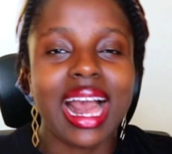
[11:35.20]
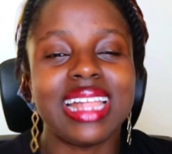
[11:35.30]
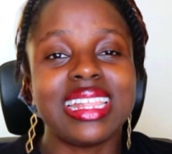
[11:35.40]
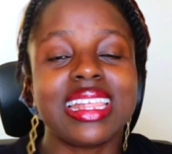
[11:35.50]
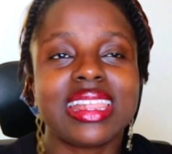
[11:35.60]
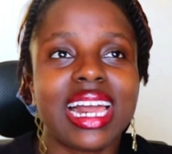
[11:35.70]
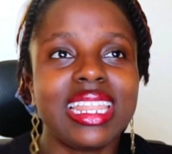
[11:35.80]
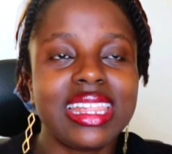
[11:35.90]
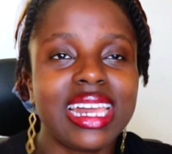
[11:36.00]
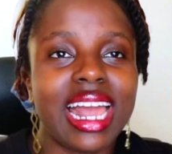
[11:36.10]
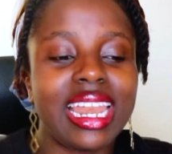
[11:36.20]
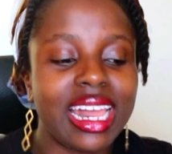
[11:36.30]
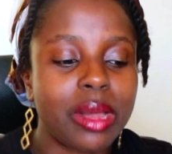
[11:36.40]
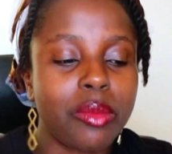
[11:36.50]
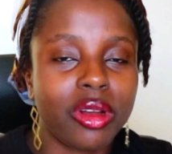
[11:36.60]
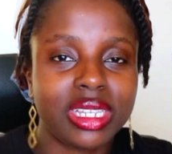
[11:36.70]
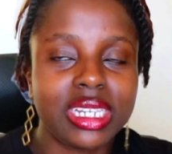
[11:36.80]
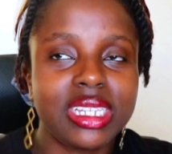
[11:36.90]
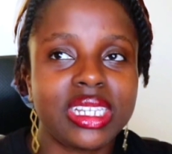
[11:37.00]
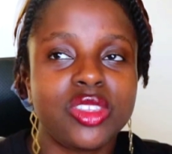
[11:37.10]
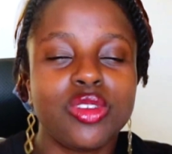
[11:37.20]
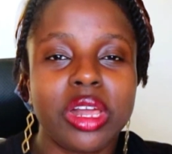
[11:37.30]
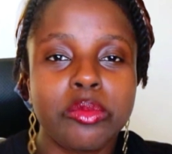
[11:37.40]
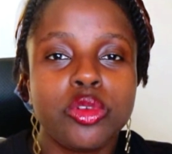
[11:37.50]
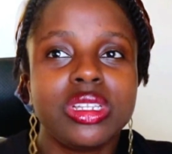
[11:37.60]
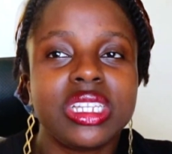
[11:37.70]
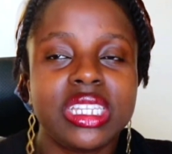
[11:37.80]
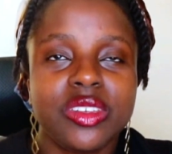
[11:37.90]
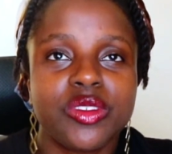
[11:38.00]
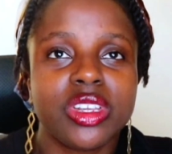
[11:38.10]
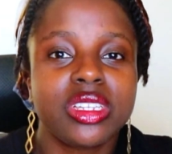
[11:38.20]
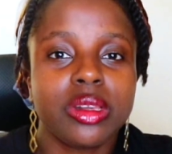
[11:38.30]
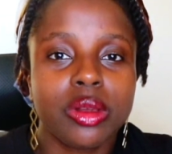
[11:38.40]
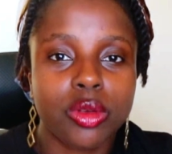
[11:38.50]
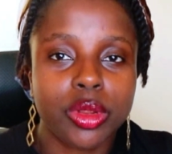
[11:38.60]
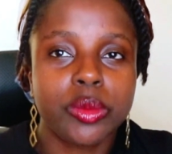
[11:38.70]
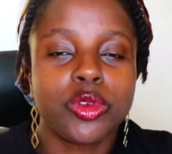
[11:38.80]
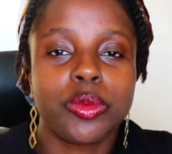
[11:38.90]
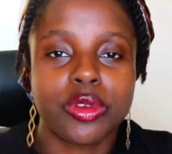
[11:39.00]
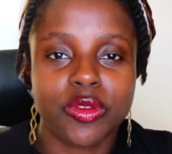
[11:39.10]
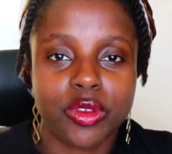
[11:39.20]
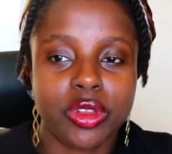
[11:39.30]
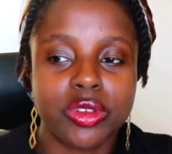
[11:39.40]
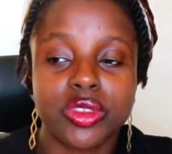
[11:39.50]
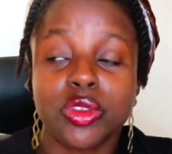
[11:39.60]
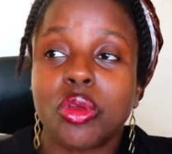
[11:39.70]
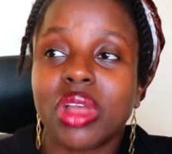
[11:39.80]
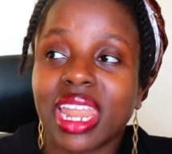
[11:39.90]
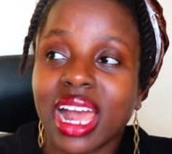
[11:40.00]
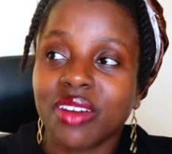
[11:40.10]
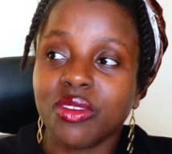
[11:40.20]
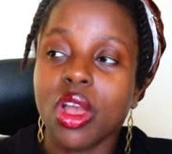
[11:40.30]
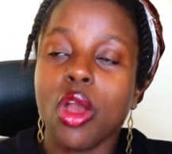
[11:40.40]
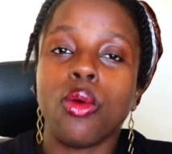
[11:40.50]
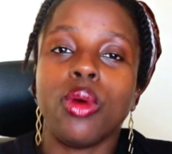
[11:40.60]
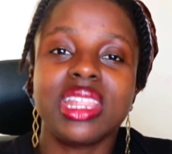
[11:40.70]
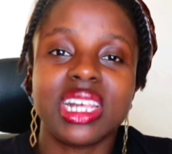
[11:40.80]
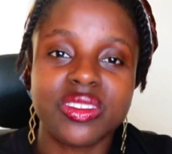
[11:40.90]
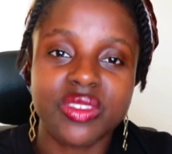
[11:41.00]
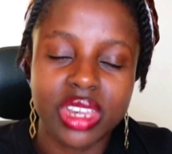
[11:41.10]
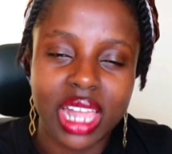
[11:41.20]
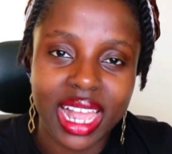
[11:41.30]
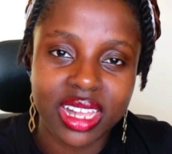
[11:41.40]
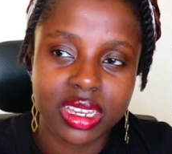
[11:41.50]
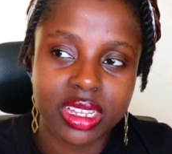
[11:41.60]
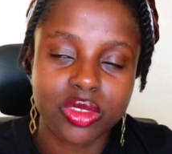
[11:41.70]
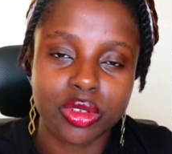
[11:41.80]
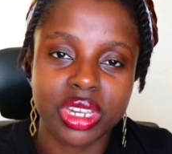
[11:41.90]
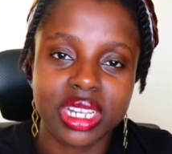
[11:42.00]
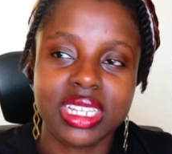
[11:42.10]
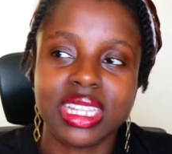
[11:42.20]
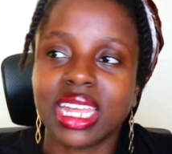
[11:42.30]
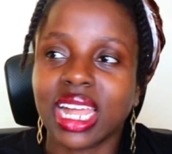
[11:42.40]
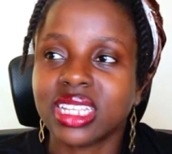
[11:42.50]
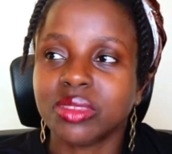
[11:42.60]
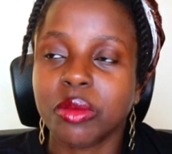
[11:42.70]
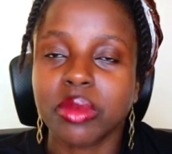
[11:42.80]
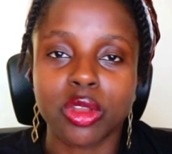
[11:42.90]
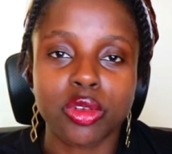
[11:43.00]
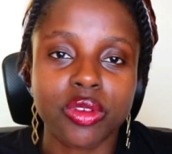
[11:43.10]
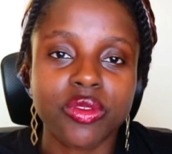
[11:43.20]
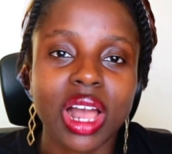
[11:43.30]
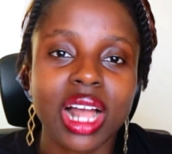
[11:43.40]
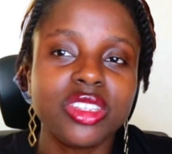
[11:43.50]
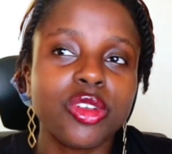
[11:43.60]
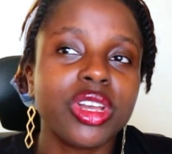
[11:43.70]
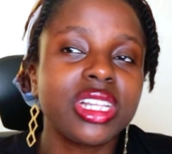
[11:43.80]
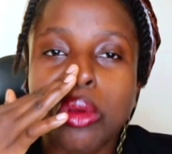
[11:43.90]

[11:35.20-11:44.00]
And then the third thing I like about it is you can build different crypto portfolios. So you can have one that's very high risk oriented that has maybe a lot of altcoins.